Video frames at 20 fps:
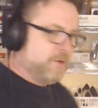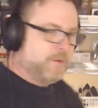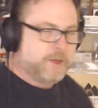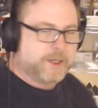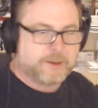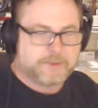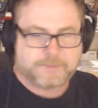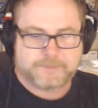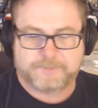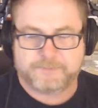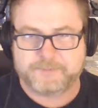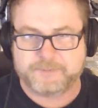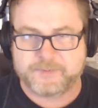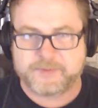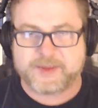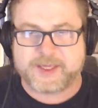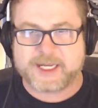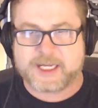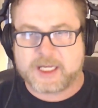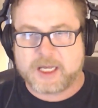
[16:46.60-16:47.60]
Well,
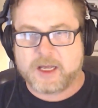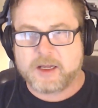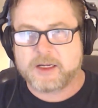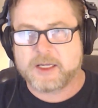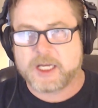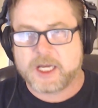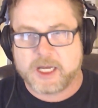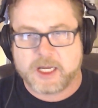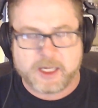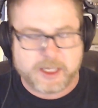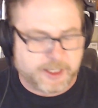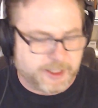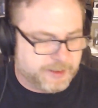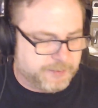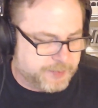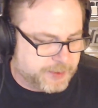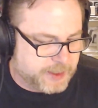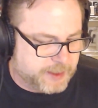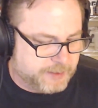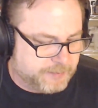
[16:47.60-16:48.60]
they call it a honey
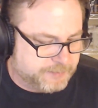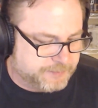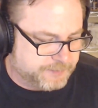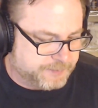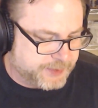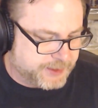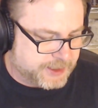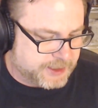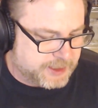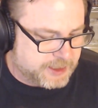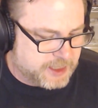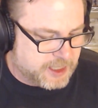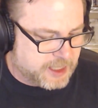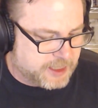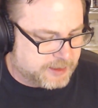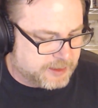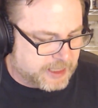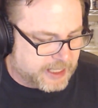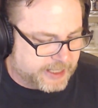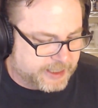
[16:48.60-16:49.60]
bun, but it's
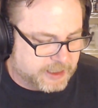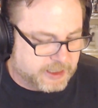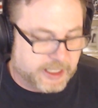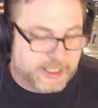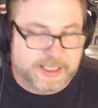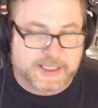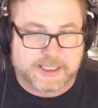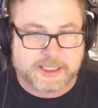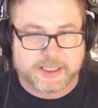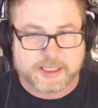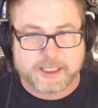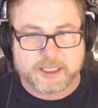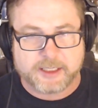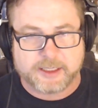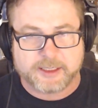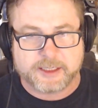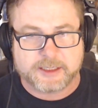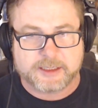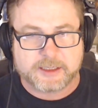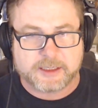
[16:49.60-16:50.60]
not like glazed in
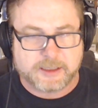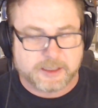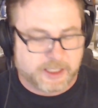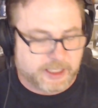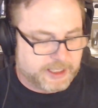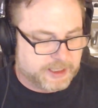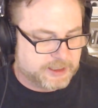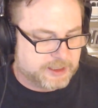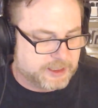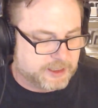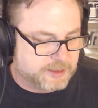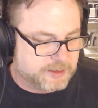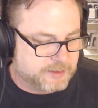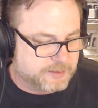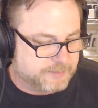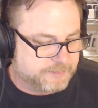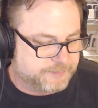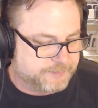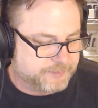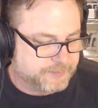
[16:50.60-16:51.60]
honey. It's glazed in
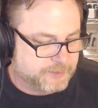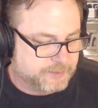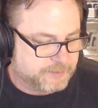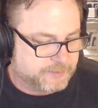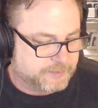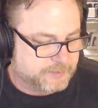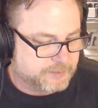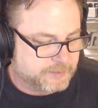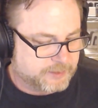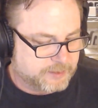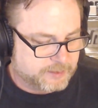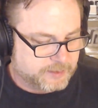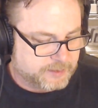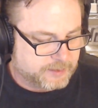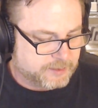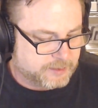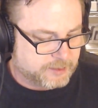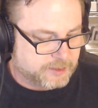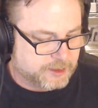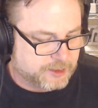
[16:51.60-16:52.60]

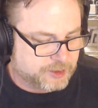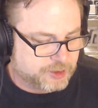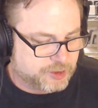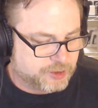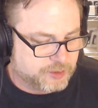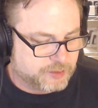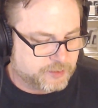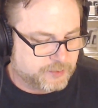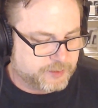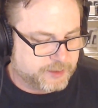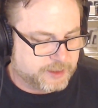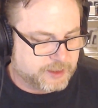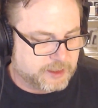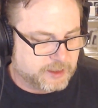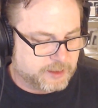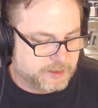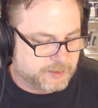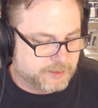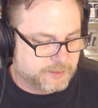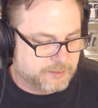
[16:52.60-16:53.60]
a sugary
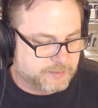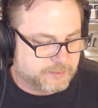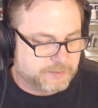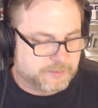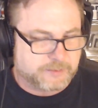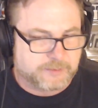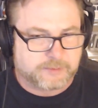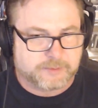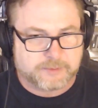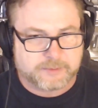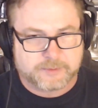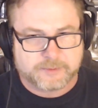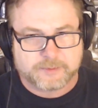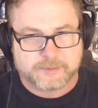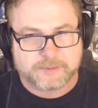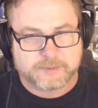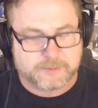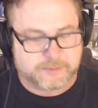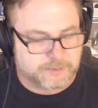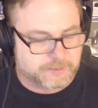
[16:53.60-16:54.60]
clear
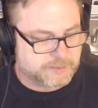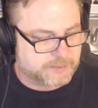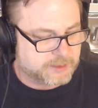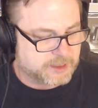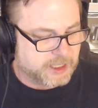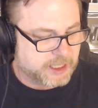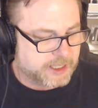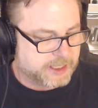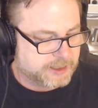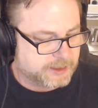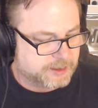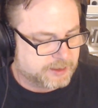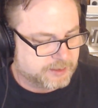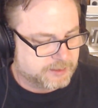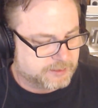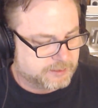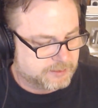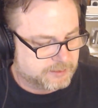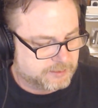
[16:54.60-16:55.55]
glaze.